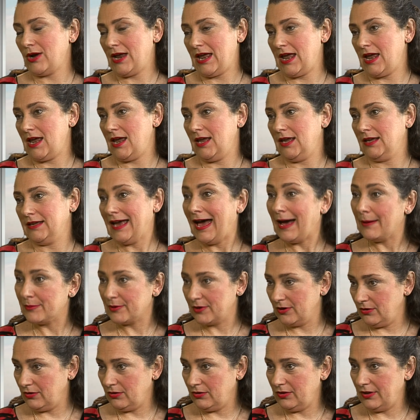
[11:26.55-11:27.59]
a
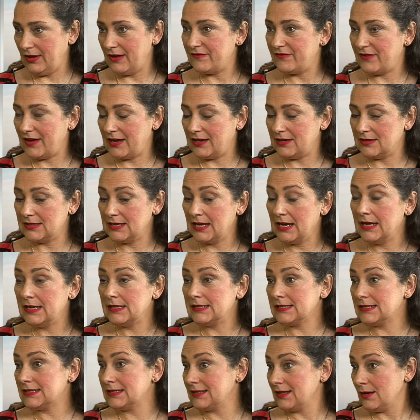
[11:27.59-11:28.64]
capital event.
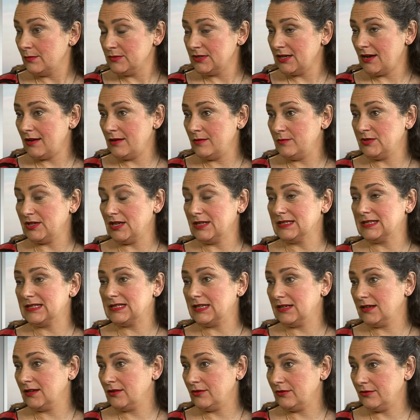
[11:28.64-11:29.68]
Sometimes a
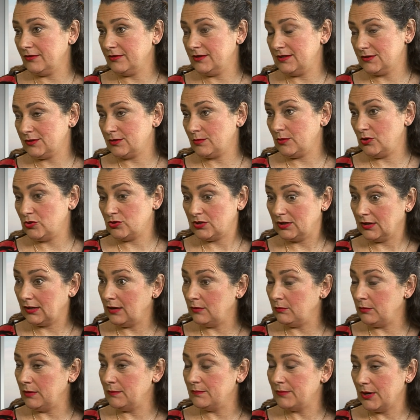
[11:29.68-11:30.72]
single distribution can
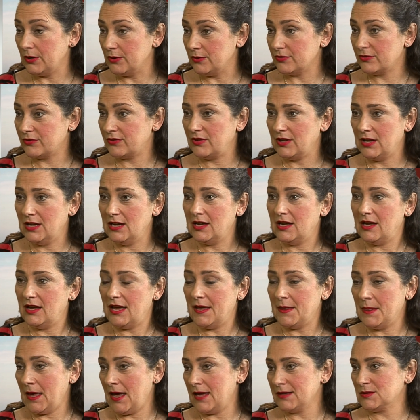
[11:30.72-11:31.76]
be both.
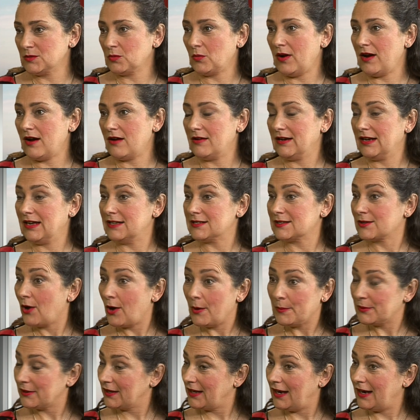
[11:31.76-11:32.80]
And that's where it gets
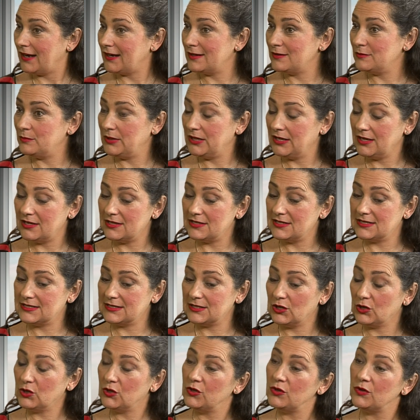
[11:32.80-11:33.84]
complicated, because
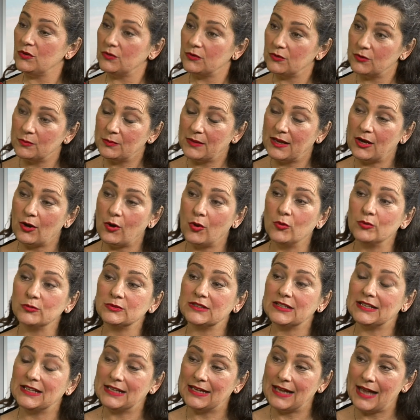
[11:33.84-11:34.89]
you may
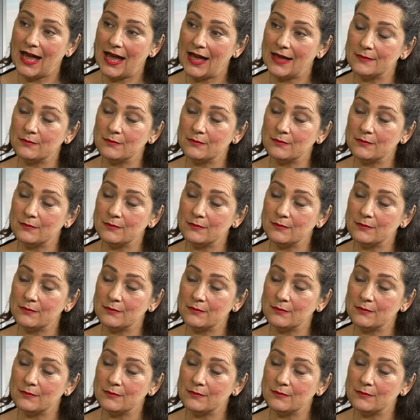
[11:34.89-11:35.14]
only get